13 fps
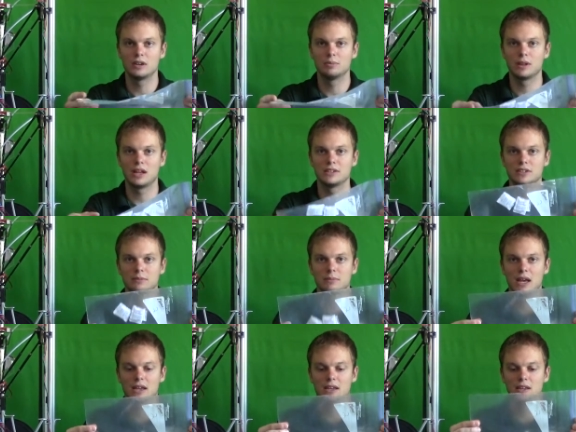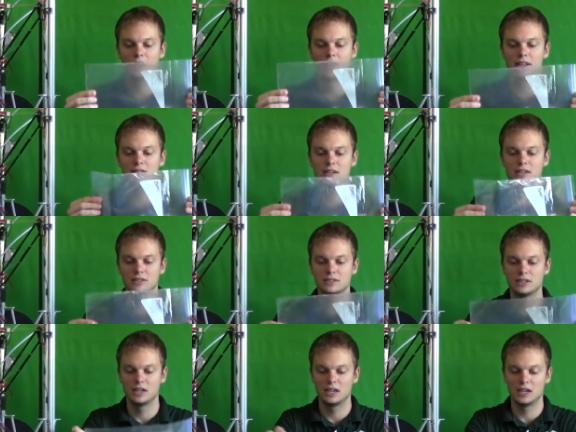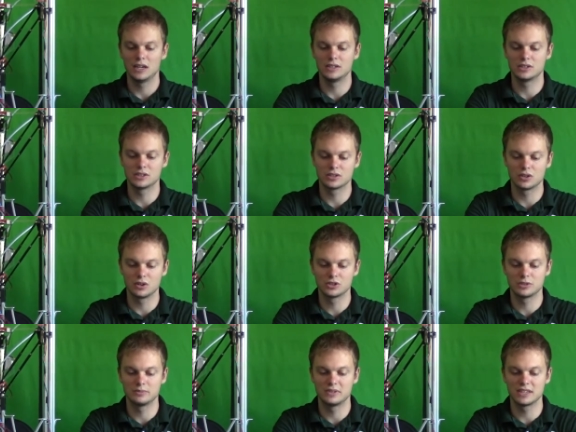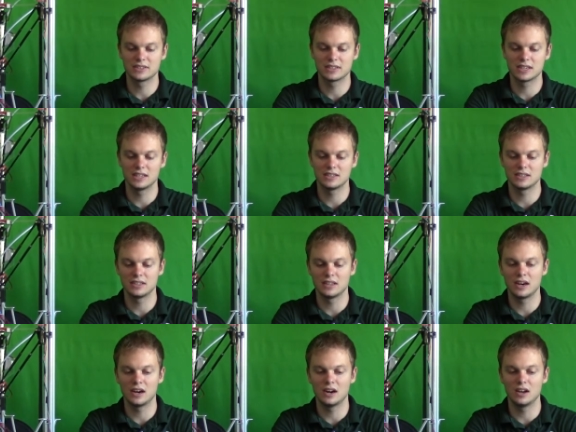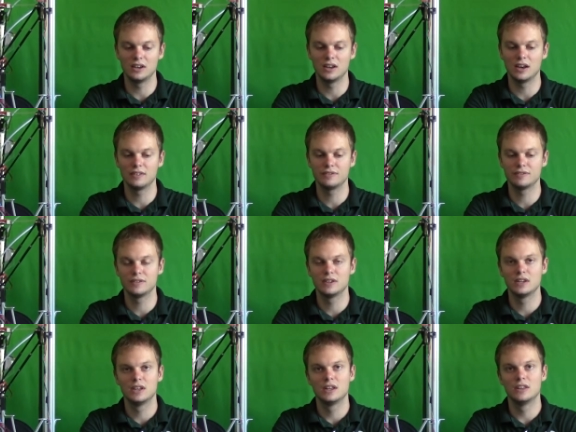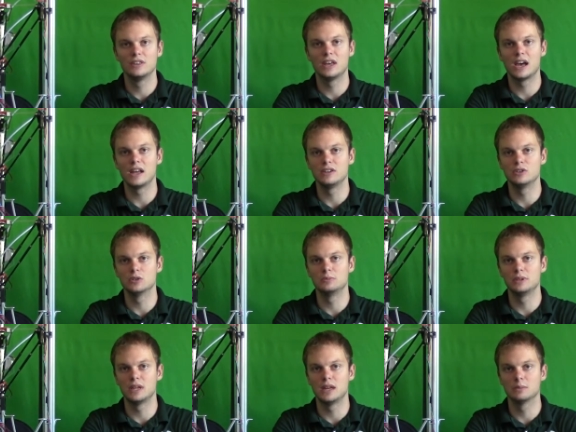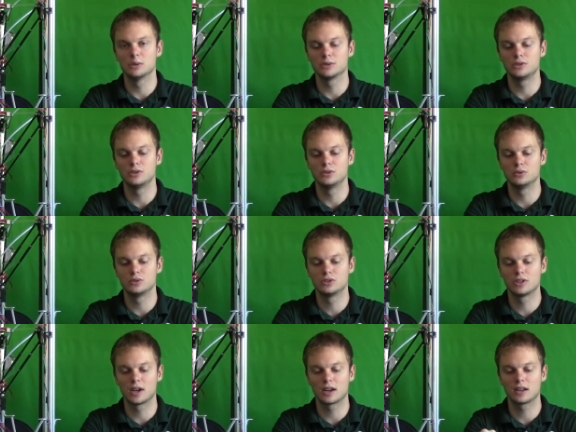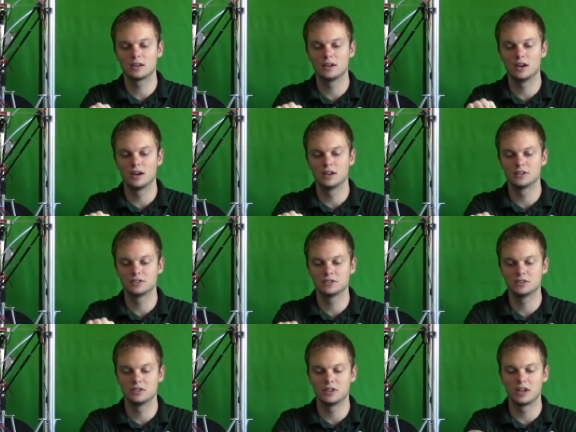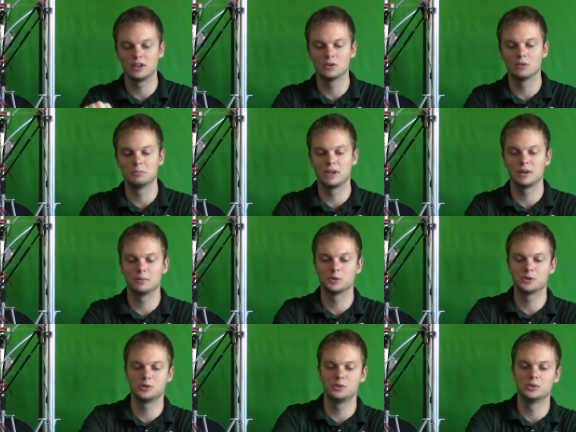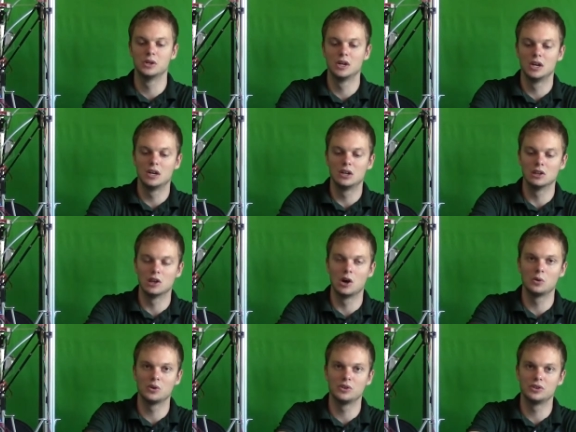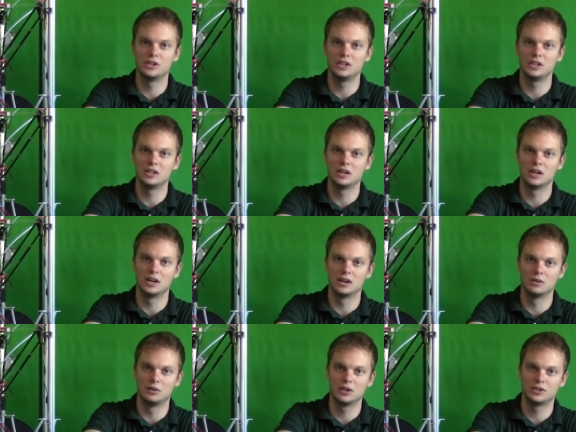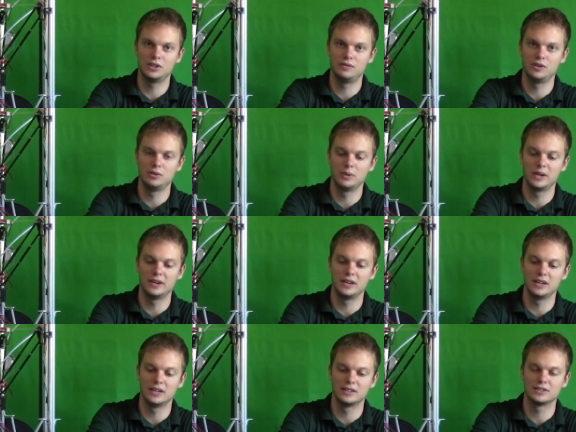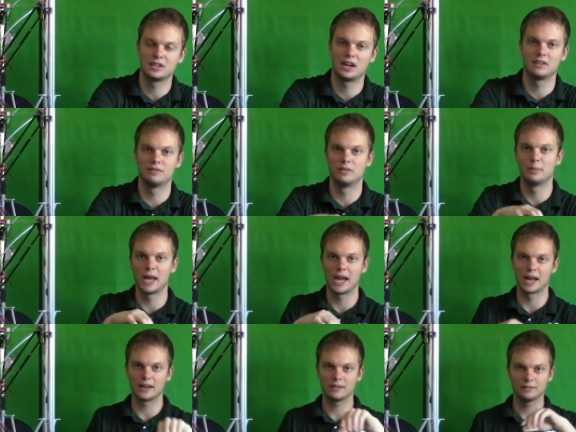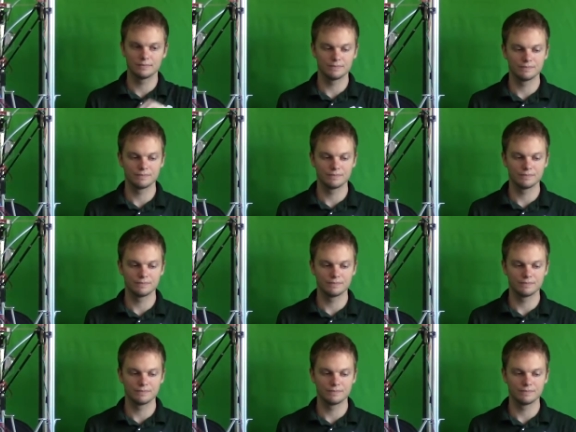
in a plastic baggie like this and just throw some desiccant in there, enough that you'll be able to suck, uh, that you'll be able to lower the uh, relative humidity inside of the bag.